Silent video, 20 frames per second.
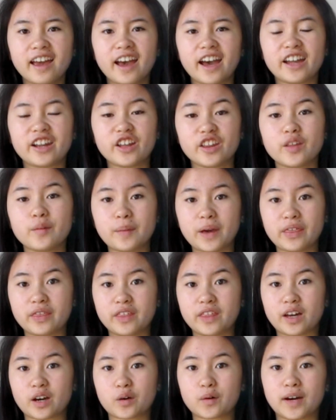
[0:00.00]
Another
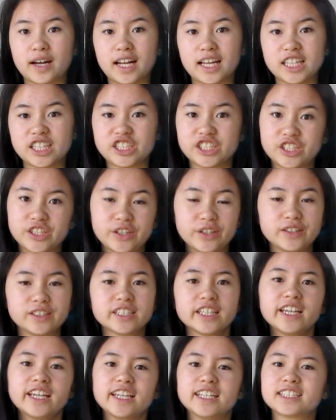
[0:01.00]
method that I quite like to use
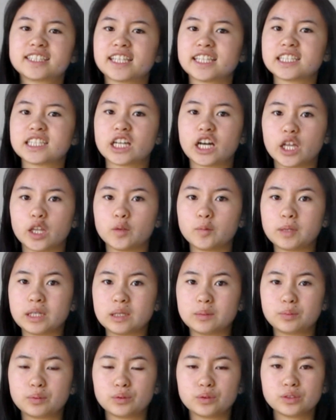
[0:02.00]
is getting other
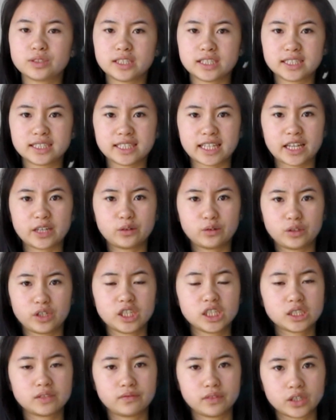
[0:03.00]
people to save your
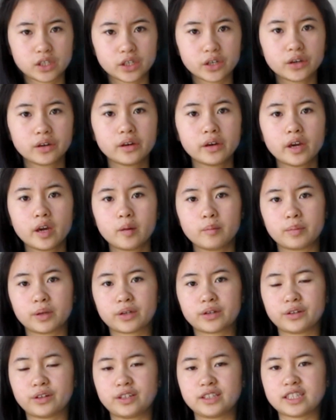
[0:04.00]
notes for you,
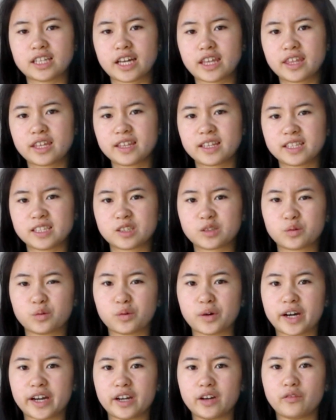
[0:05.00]
because I think this is
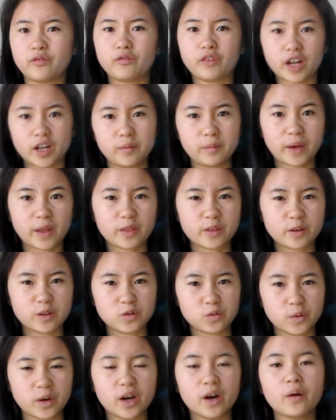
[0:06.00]
quite a fun method
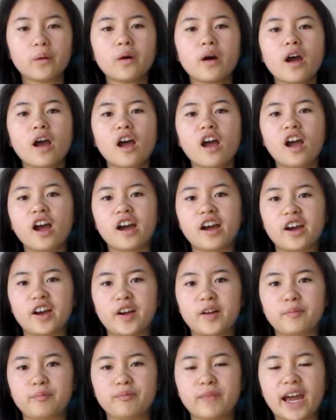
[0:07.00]
as well.
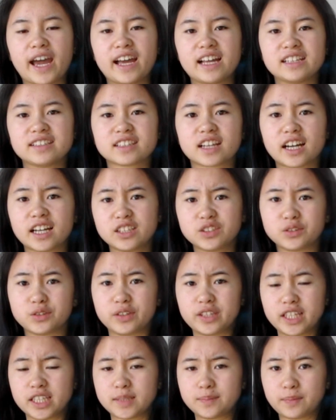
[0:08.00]
And I do
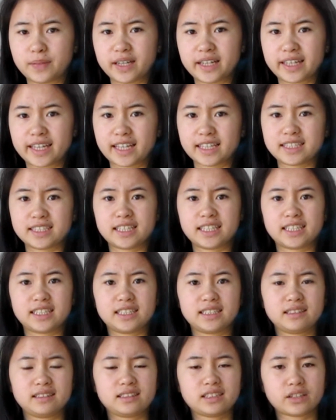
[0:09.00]
this by
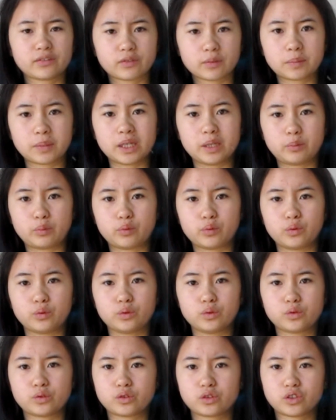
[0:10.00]
getting different
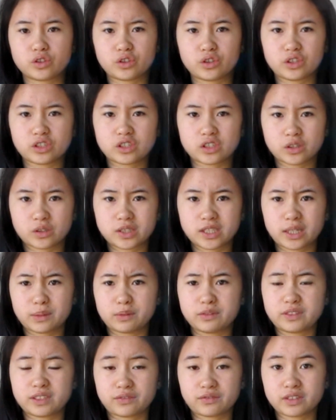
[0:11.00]
people to associate
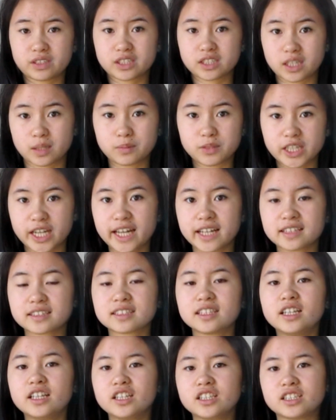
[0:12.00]
with different subjects
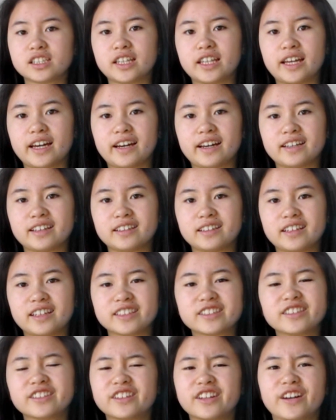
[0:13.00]
so that, I
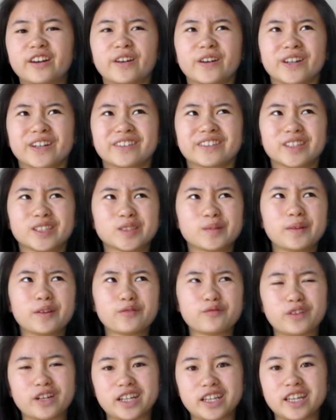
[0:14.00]
don't know, it's a bit
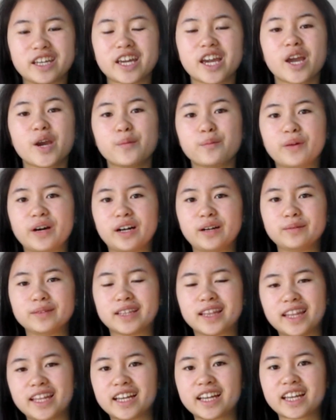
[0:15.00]
funny, but I
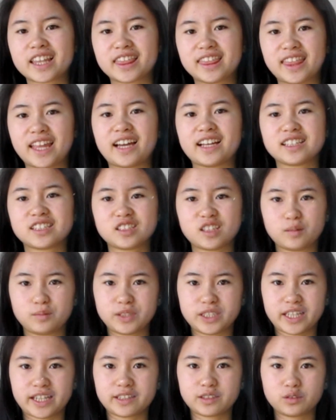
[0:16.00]
would link that
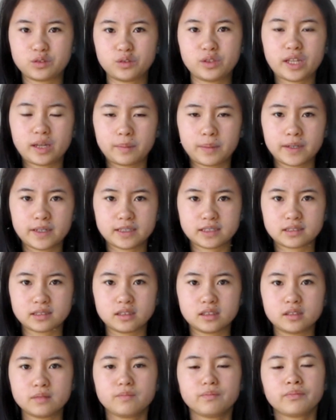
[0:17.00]
subject to that
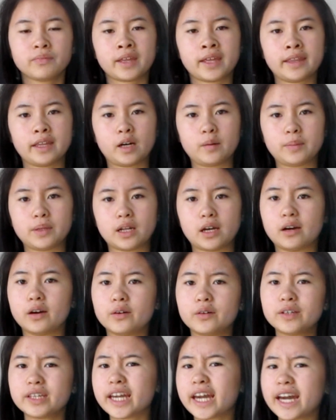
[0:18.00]
person and they'll be like,
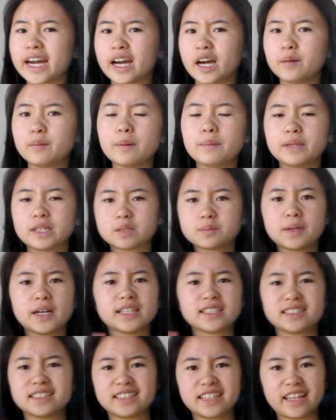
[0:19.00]
oh yeah, I remember this
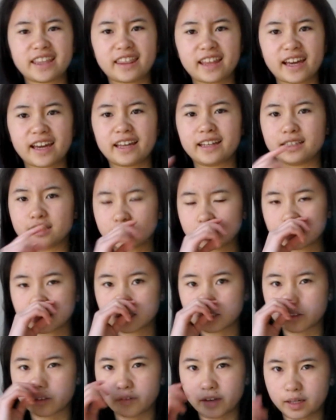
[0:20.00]
person saying that, and it just
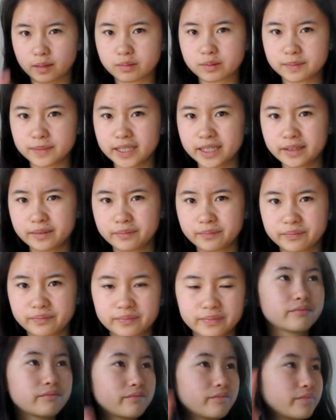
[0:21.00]
sort of helps me.
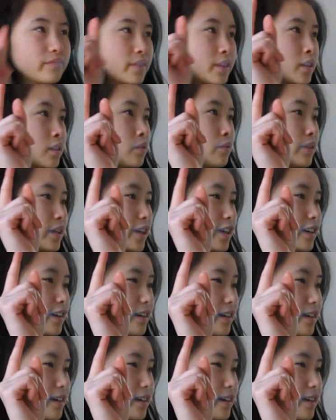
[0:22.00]
Wait.